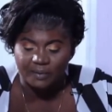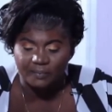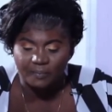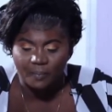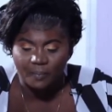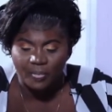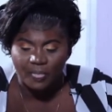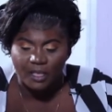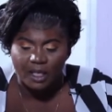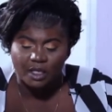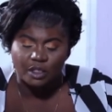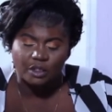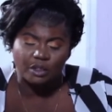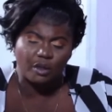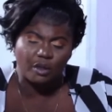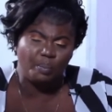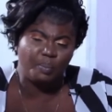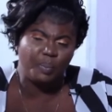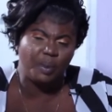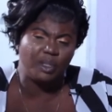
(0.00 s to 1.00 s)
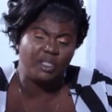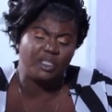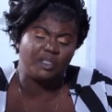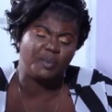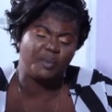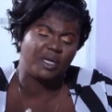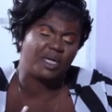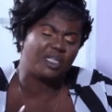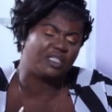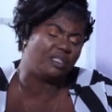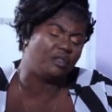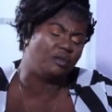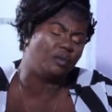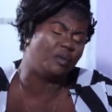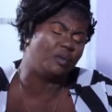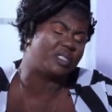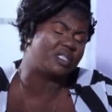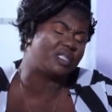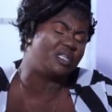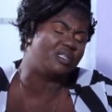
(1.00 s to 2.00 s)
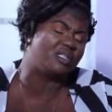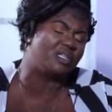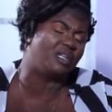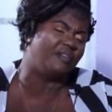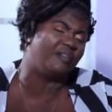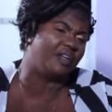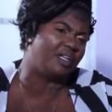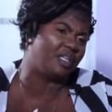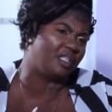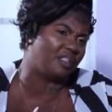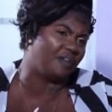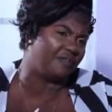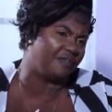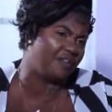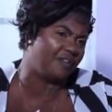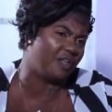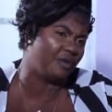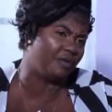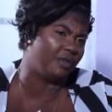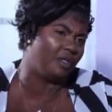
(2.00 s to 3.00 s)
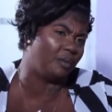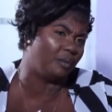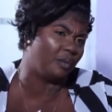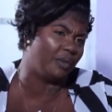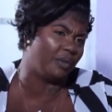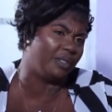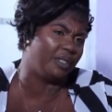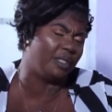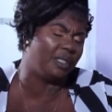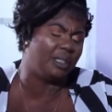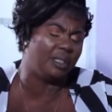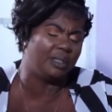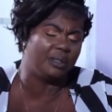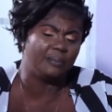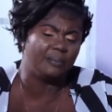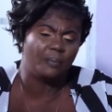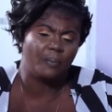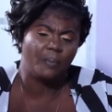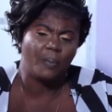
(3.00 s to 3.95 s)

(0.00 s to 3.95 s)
day, some police, because you know, West Kingston have a lot of flaring up going on.